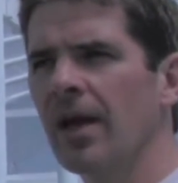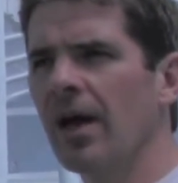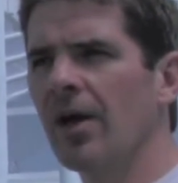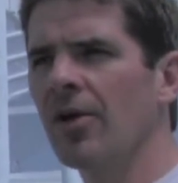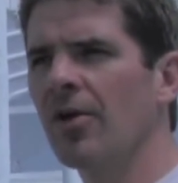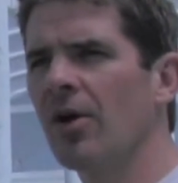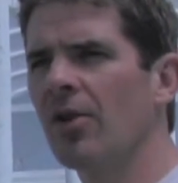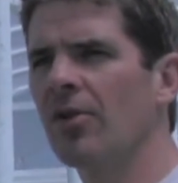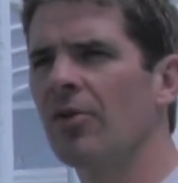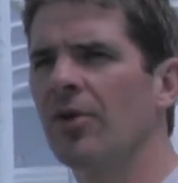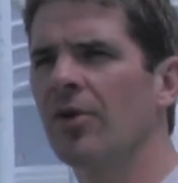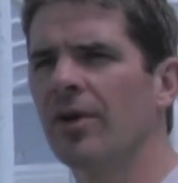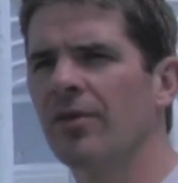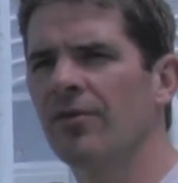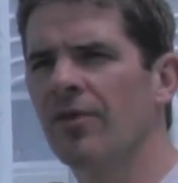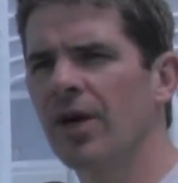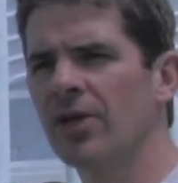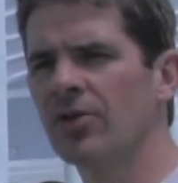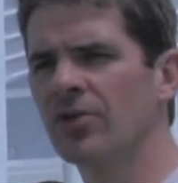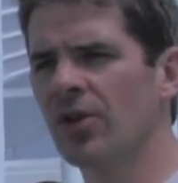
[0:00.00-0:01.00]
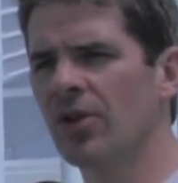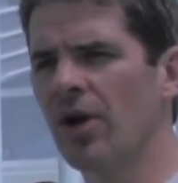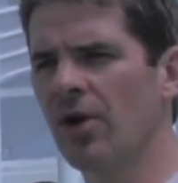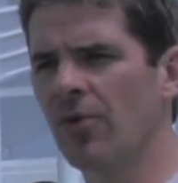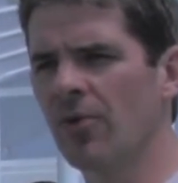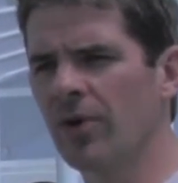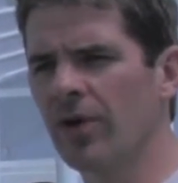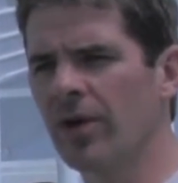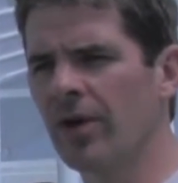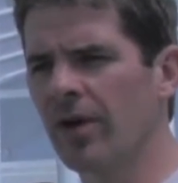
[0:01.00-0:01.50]
Another innovation
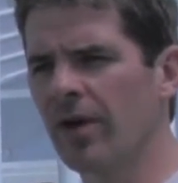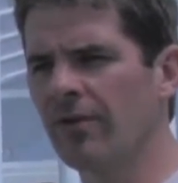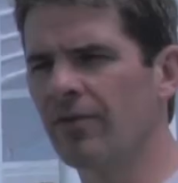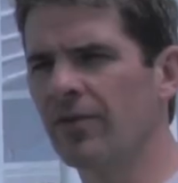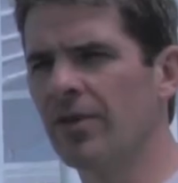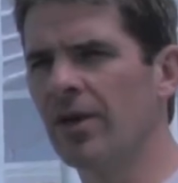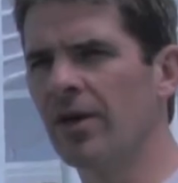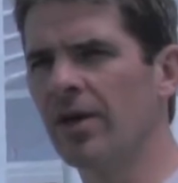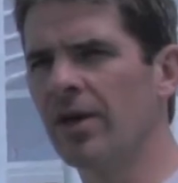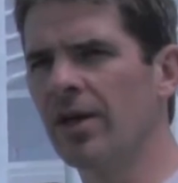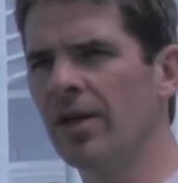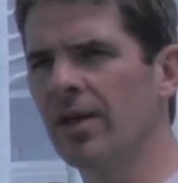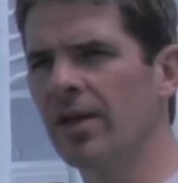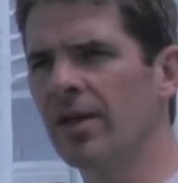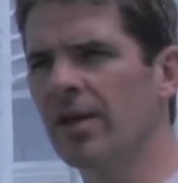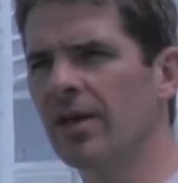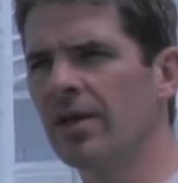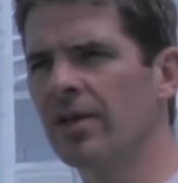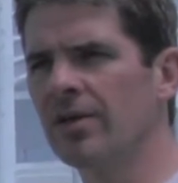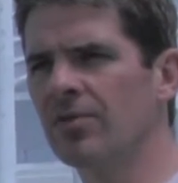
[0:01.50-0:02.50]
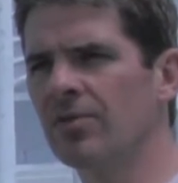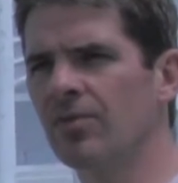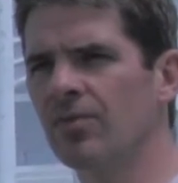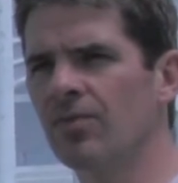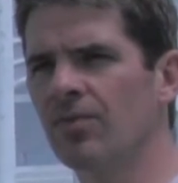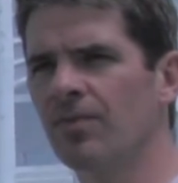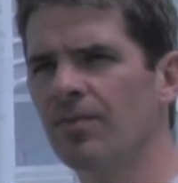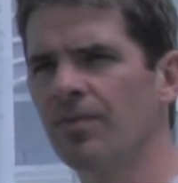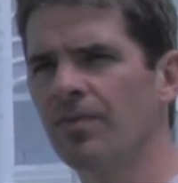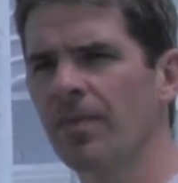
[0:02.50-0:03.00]
that we have done is
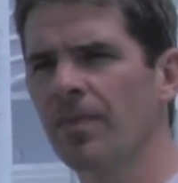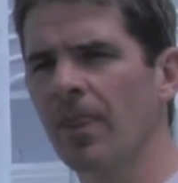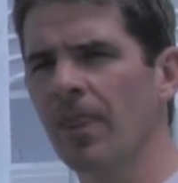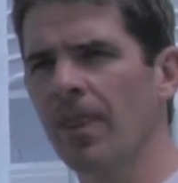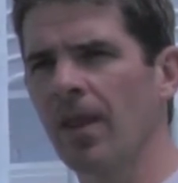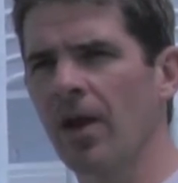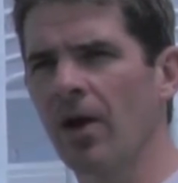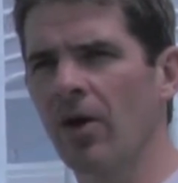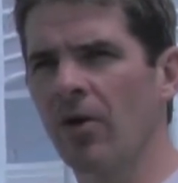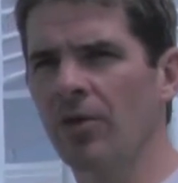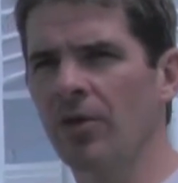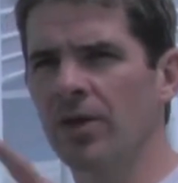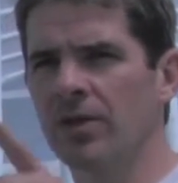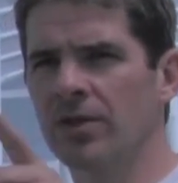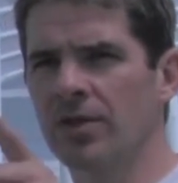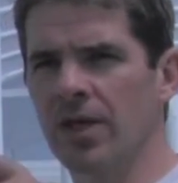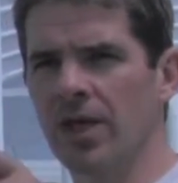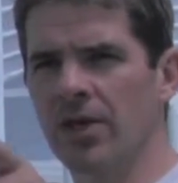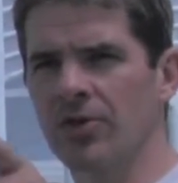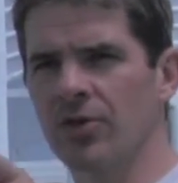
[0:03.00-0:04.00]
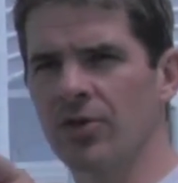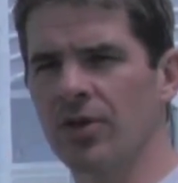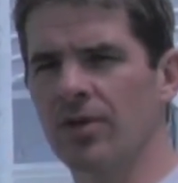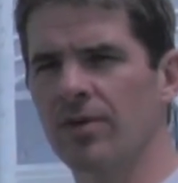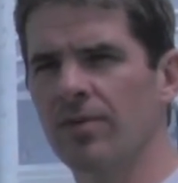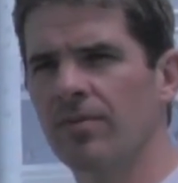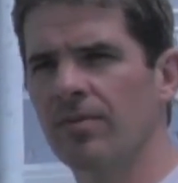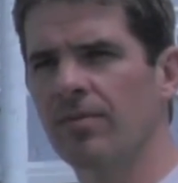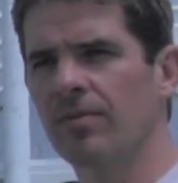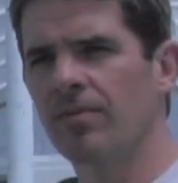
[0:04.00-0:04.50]
on this
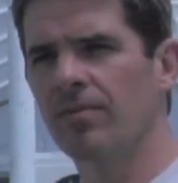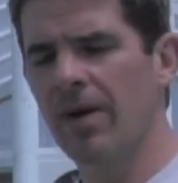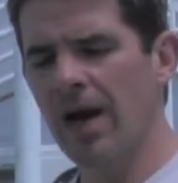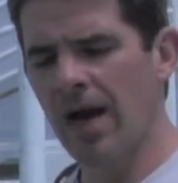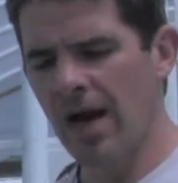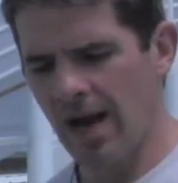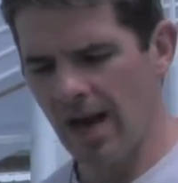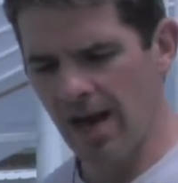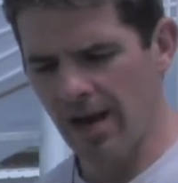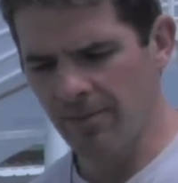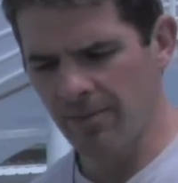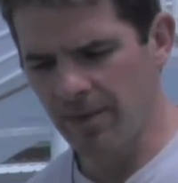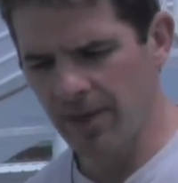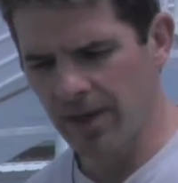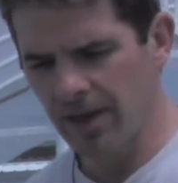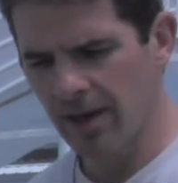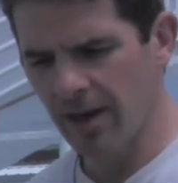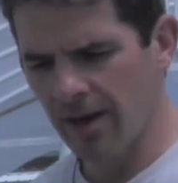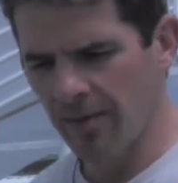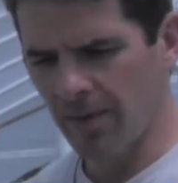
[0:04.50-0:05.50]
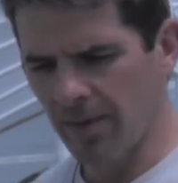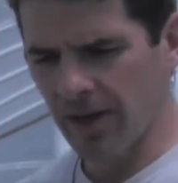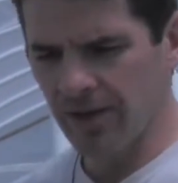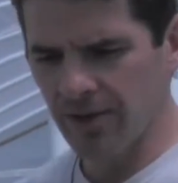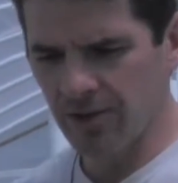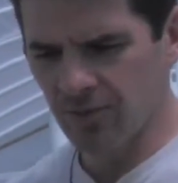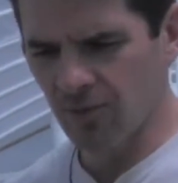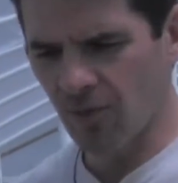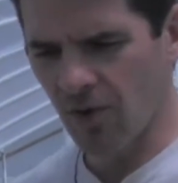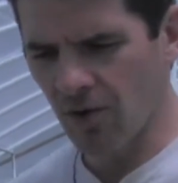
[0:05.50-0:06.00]
section behind me, I
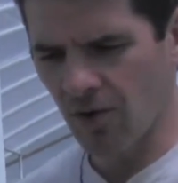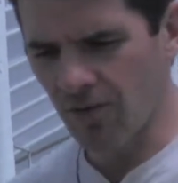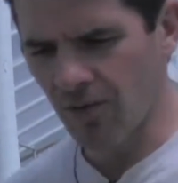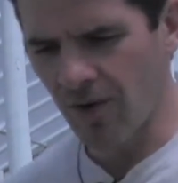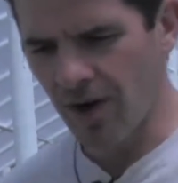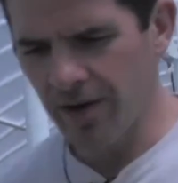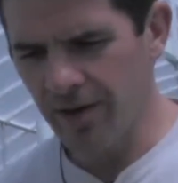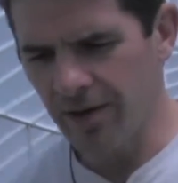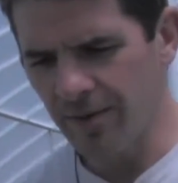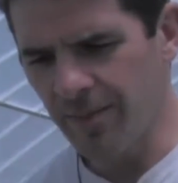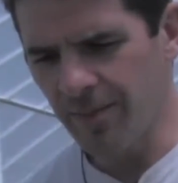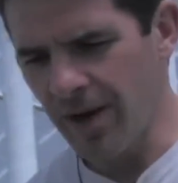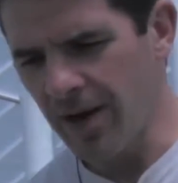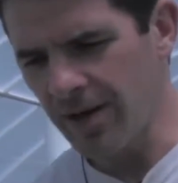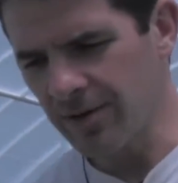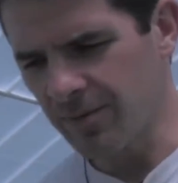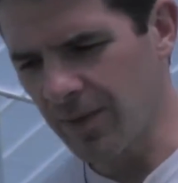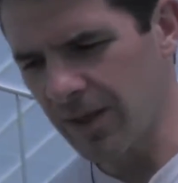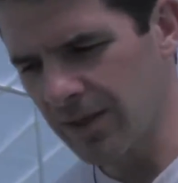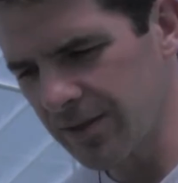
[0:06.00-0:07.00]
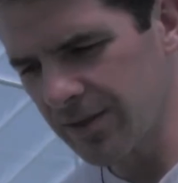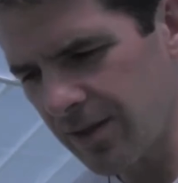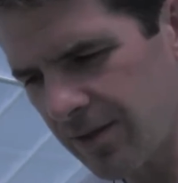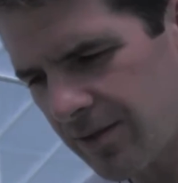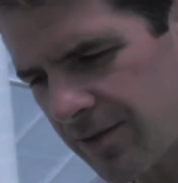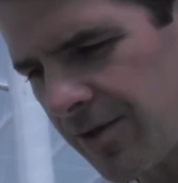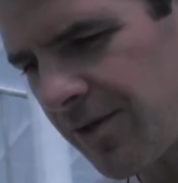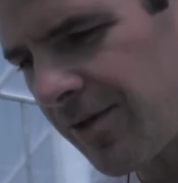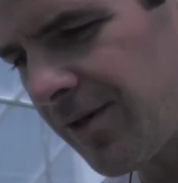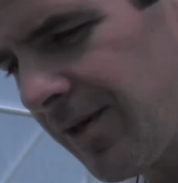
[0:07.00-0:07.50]
might just walk right here past my
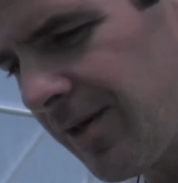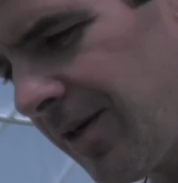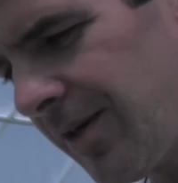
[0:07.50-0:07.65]
sister